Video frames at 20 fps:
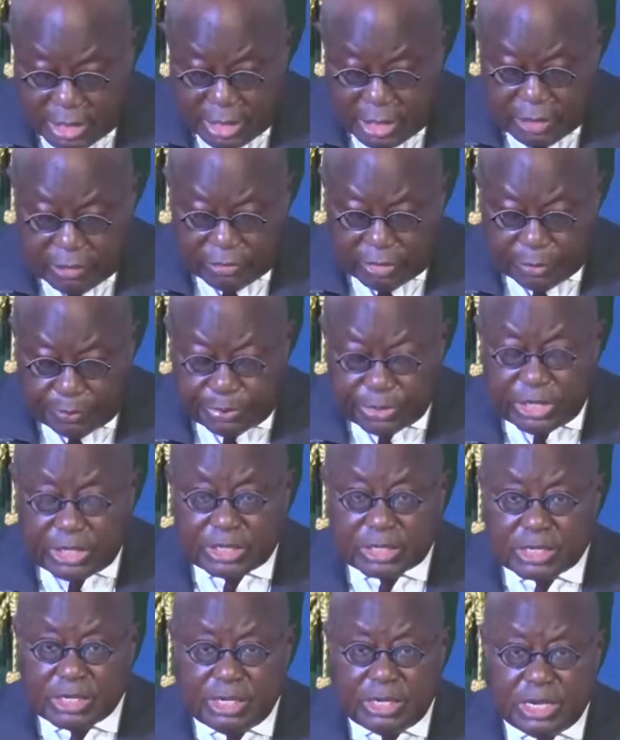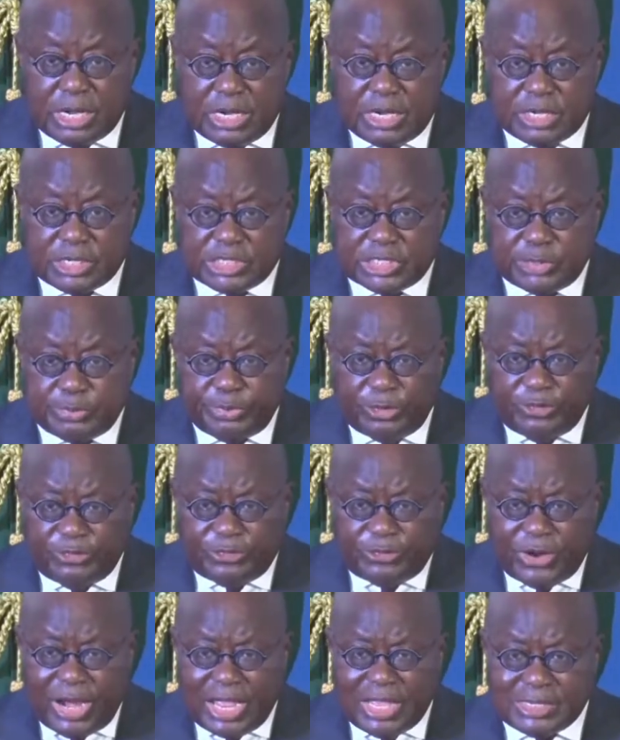the political leadership of
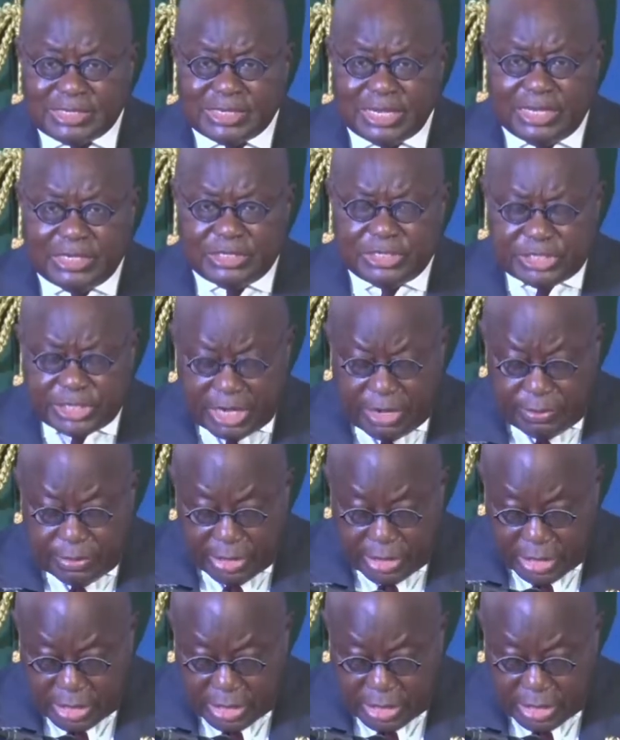France and Germany